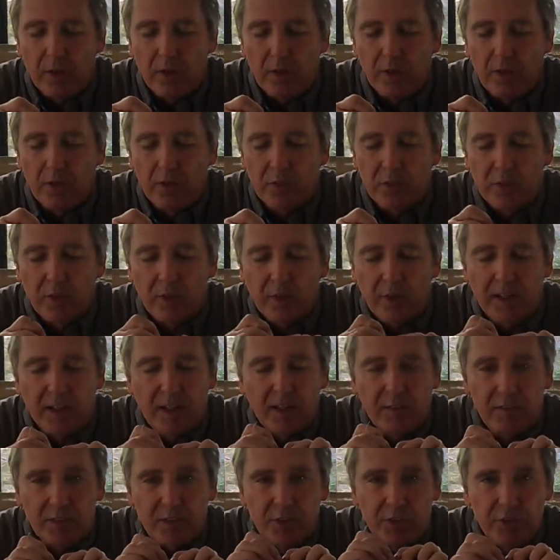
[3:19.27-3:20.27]
it does not
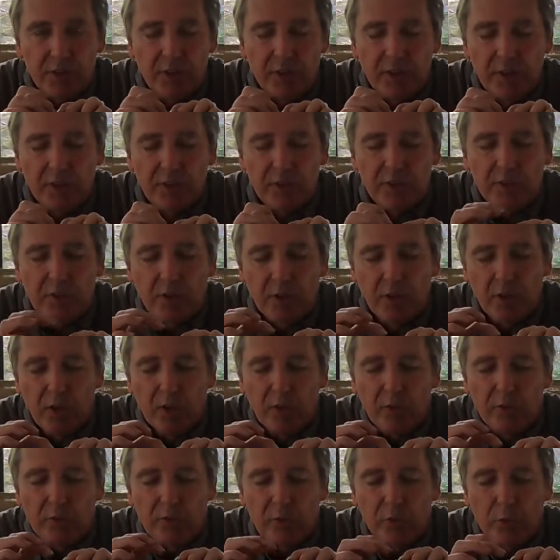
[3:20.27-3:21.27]
have a chance
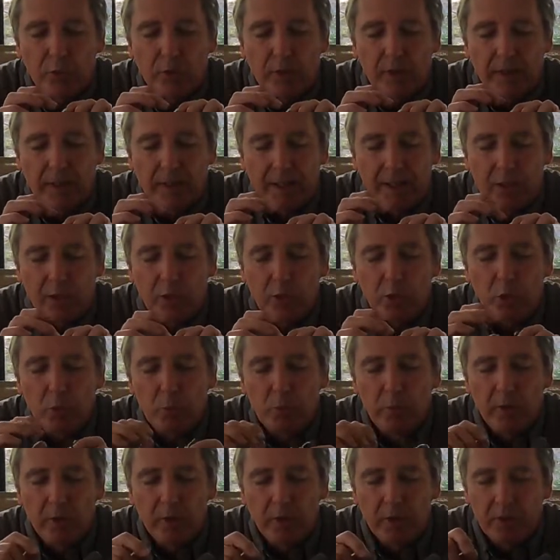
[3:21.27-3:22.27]
for a
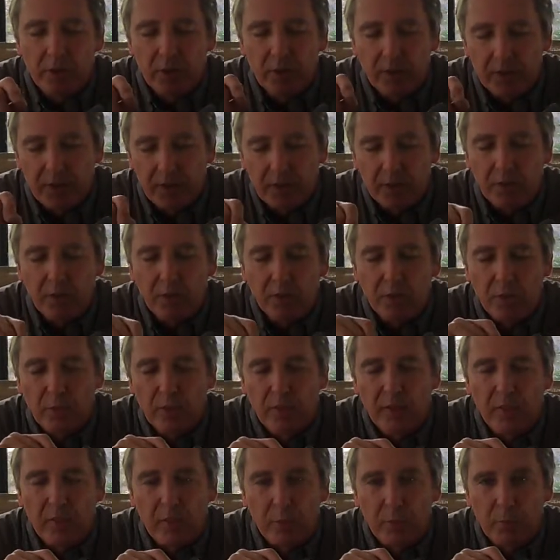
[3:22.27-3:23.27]
loop to get
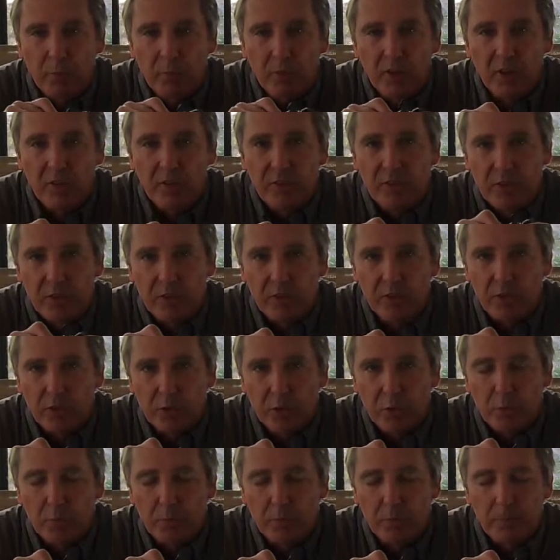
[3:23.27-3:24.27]
underneath a previous
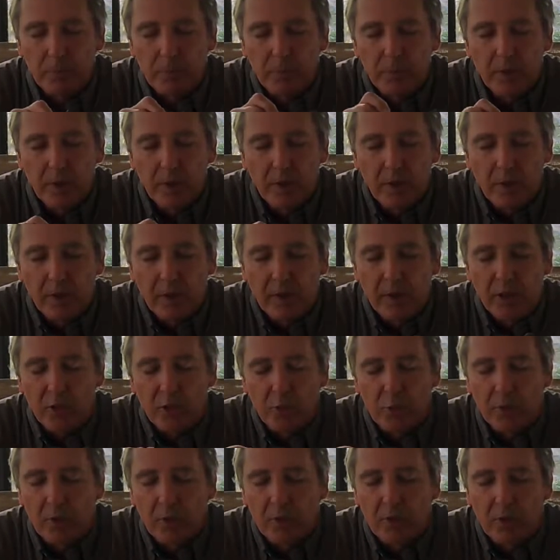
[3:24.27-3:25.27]
loop.
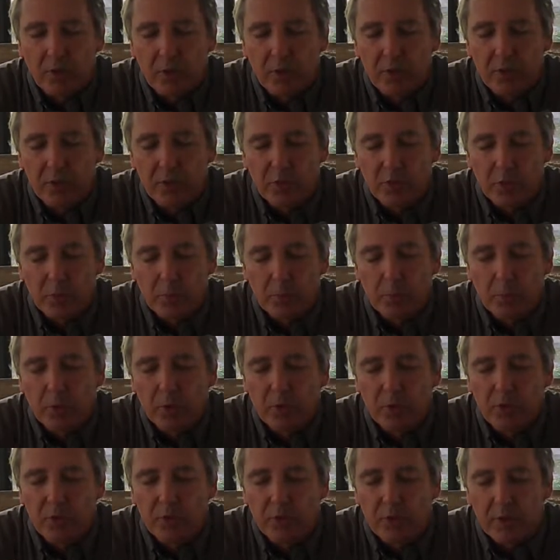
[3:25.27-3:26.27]
That's what causes the
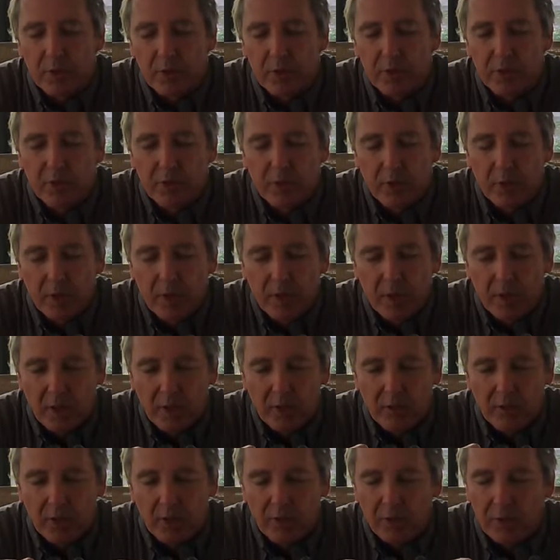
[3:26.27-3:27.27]
bird's nest.
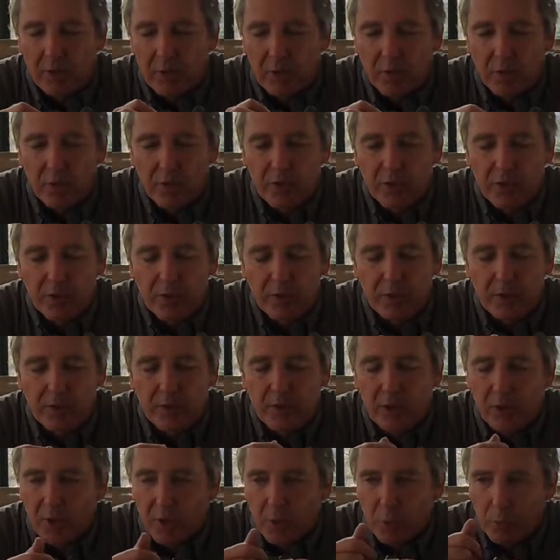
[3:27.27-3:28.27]
If you ever notice
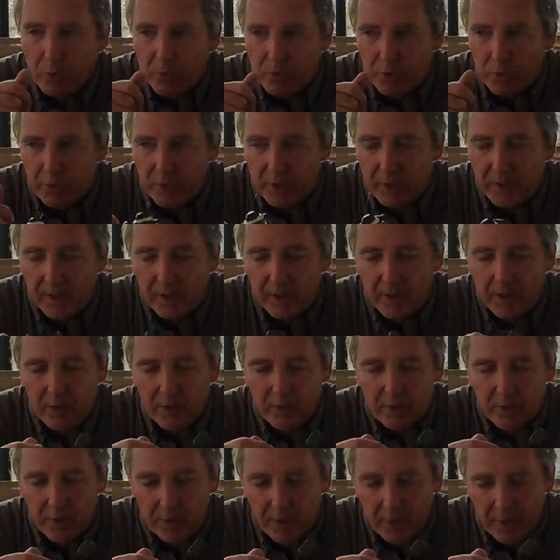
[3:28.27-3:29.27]
that when you
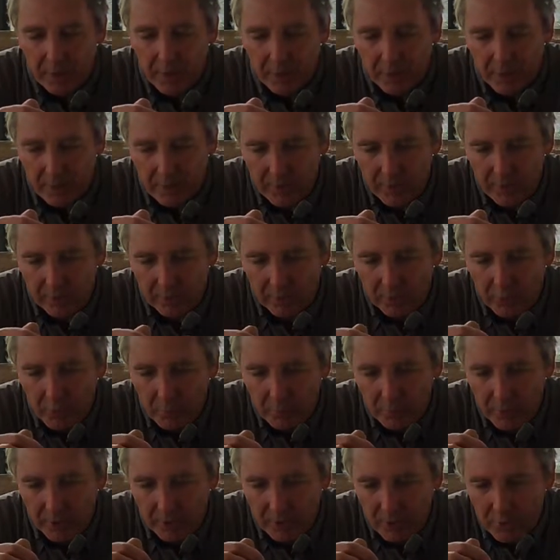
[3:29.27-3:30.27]
cast and you get a
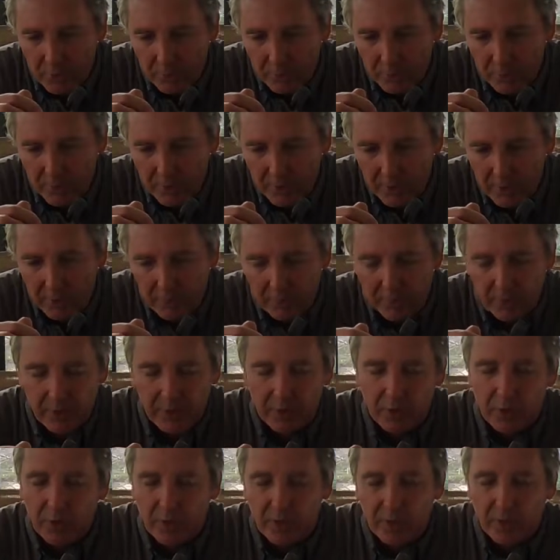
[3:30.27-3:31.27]
loop that comes out,
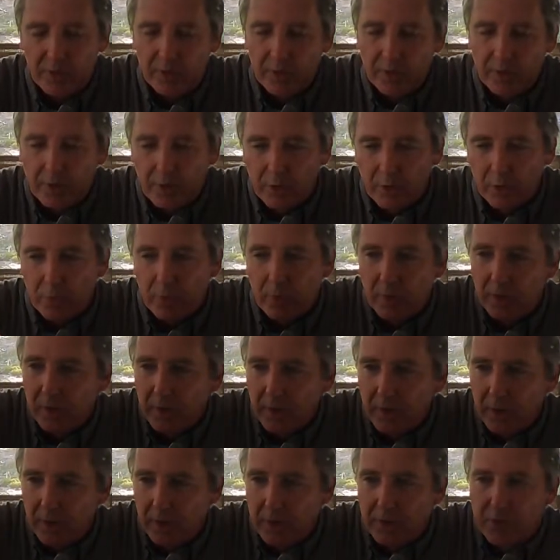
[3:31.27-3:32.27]
and next thing you know,
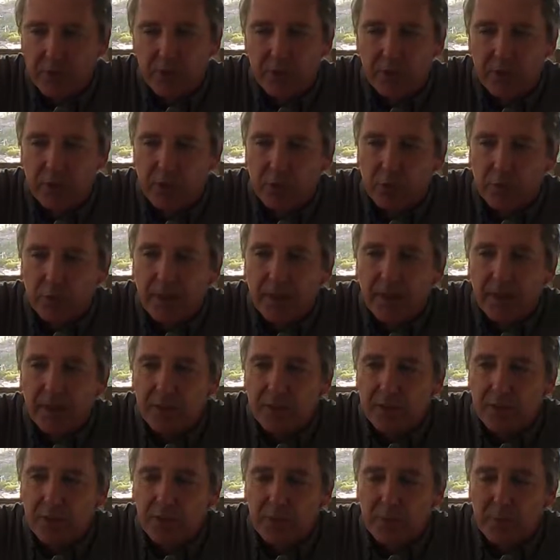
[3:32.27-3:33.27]
it's 6 or 8
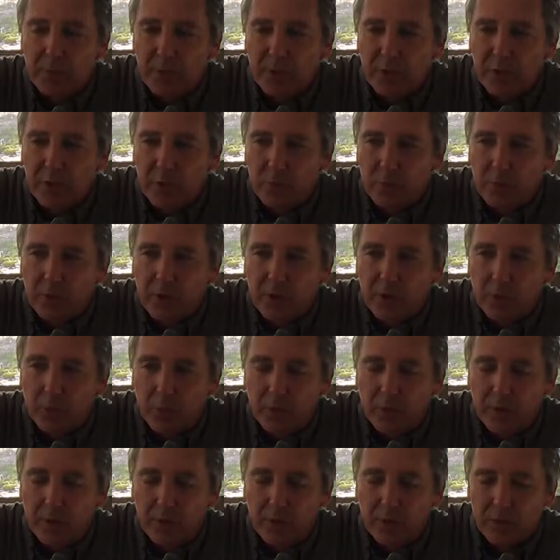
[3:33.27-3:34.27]
inches up here spun
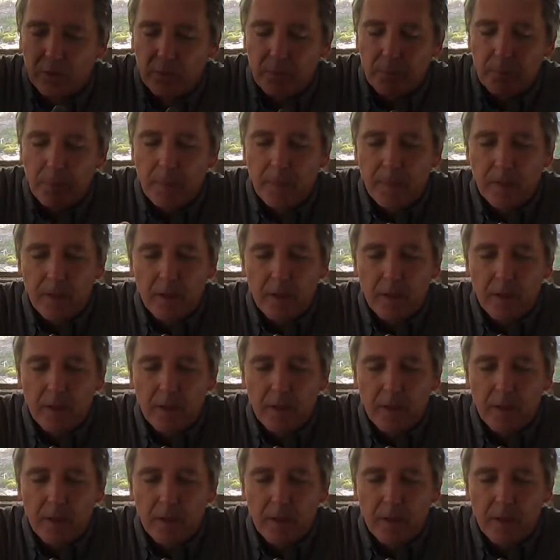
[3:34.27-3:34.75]
around,